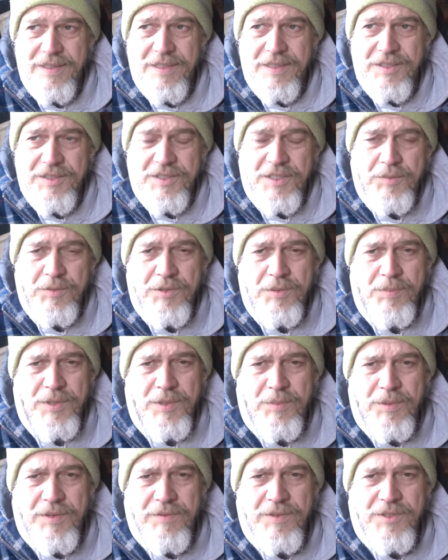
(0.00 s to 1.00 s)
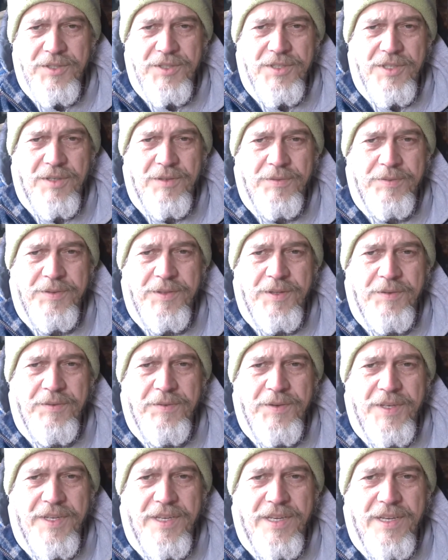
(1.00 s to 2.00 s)
seems to be a bit of a
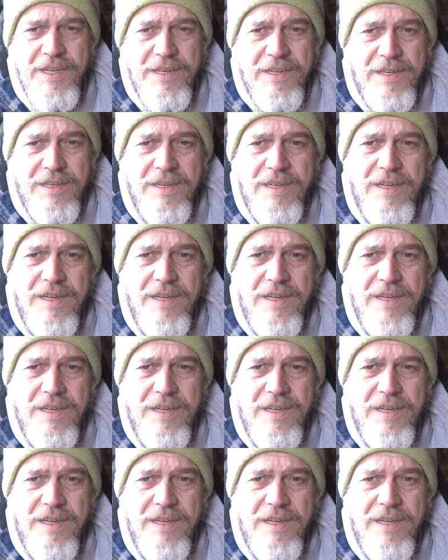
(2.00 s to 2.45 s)
self-defeating